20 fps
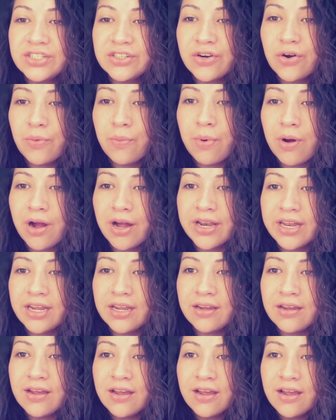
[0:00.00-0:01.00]
to go
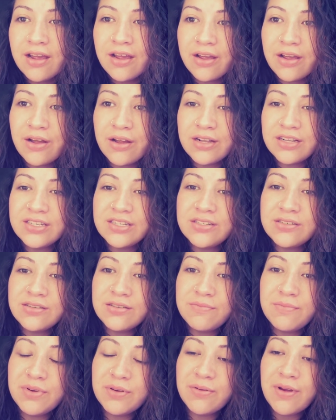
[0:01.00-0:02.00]
potty.
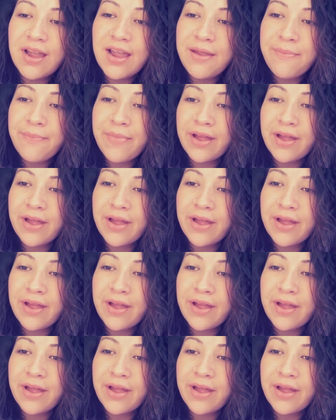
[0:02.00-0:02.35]
Be right